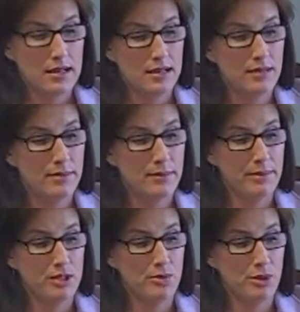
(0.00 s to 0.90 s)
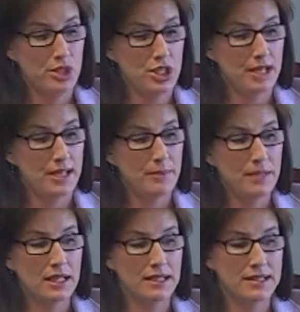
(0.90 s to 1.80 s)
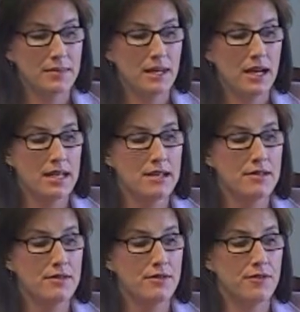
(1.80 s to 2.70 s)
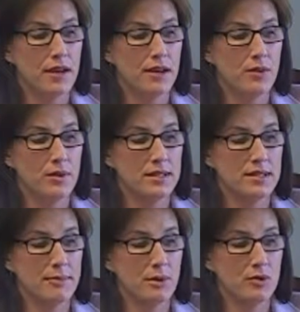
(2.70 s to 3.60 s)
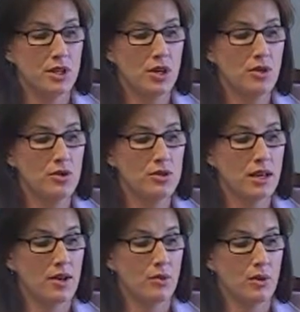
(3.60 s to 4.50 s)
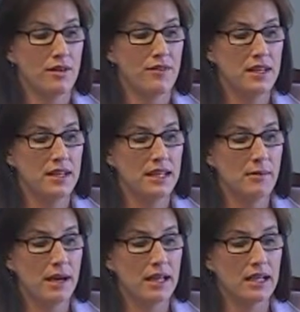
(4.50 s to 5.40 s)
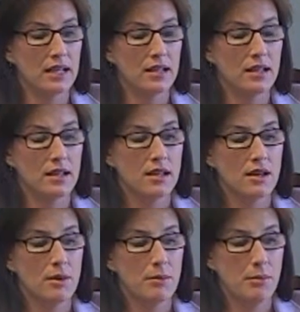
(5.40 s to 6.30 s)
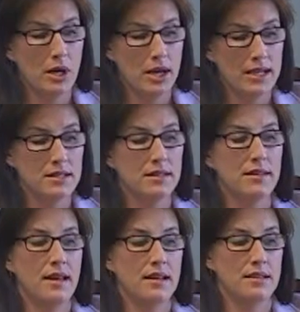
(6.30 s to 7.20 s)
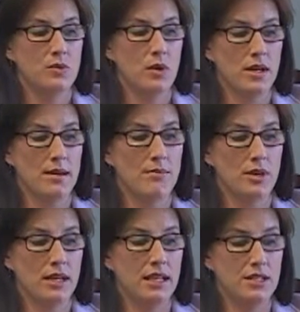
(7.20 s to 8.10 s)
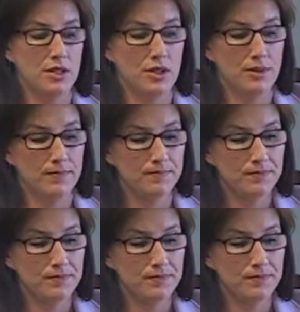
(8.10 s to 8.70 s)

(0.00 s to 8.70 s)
it'd be much appreciated, because I don't want to step on toes, I don't want to offend anybody, but that is what I'm running into.